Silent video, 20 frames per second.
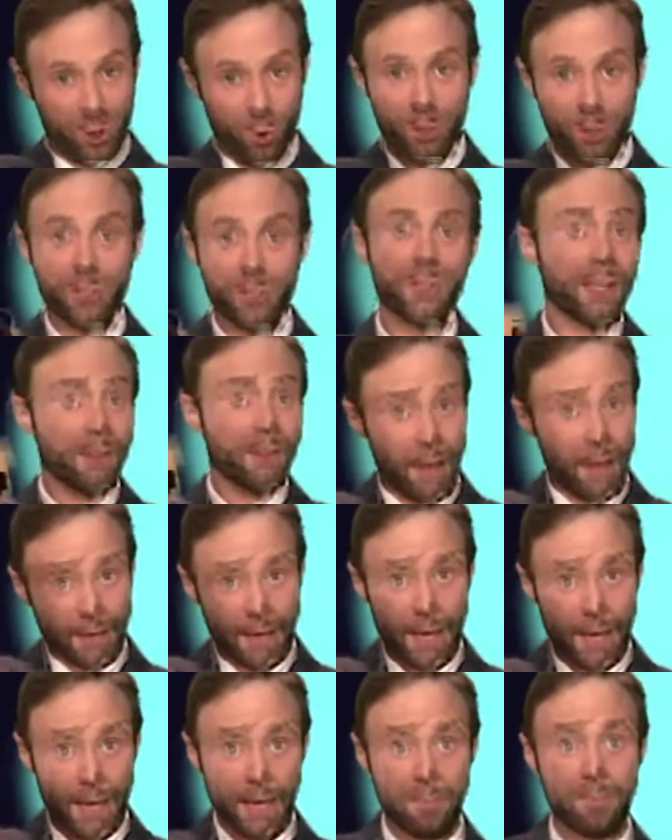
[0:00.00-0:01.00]
light the torch, they
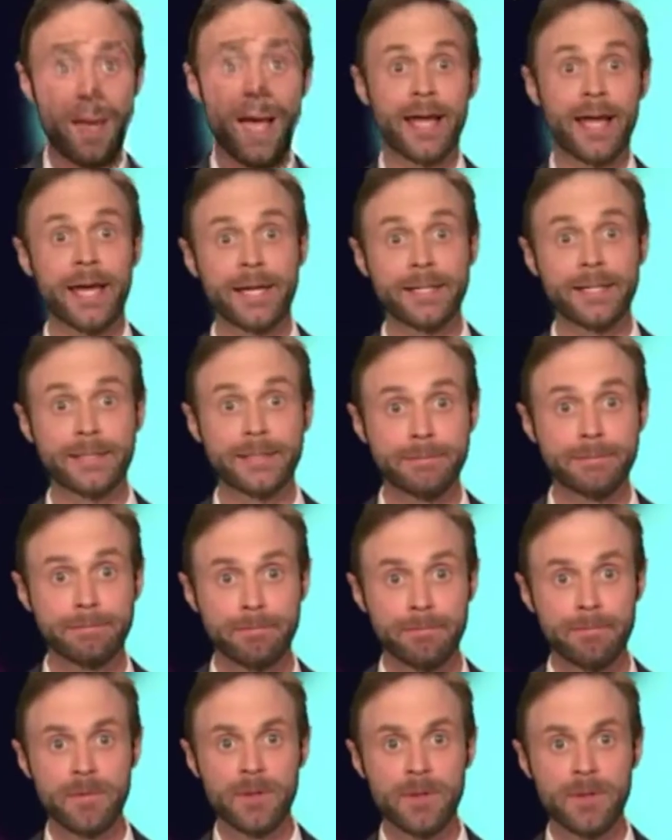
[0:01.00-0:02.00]
light a baguette.
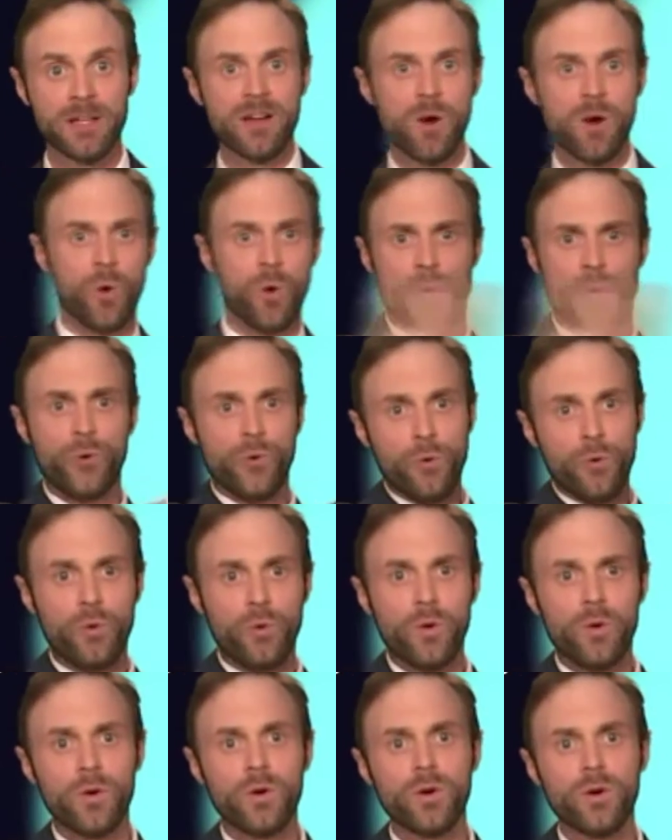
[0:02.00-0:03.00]
Whew.
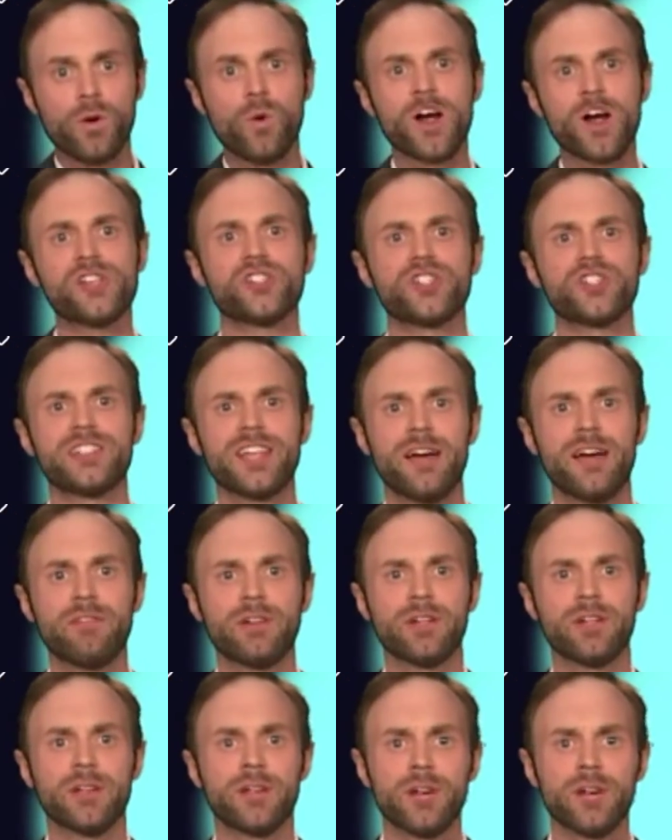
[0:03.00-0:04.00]
Question
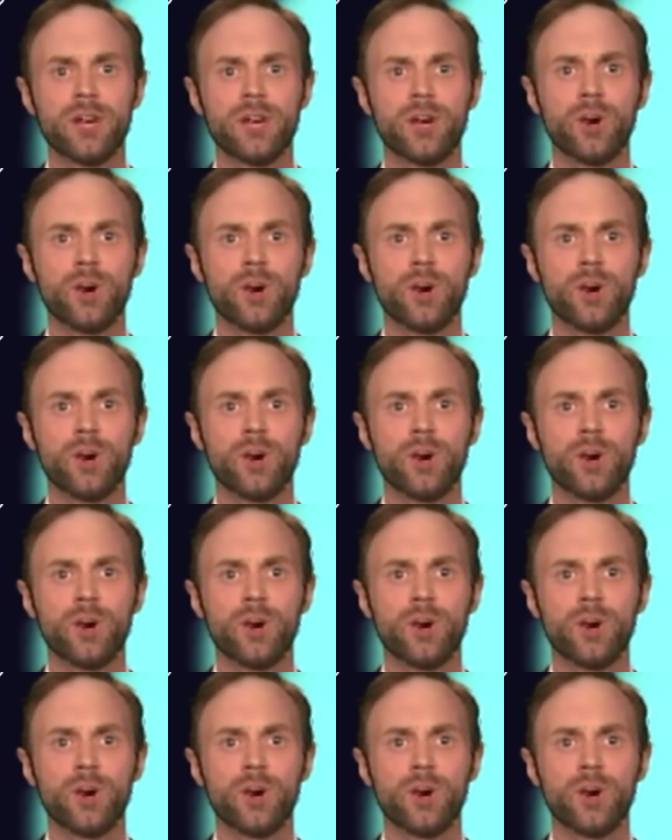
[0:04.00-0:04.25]
7.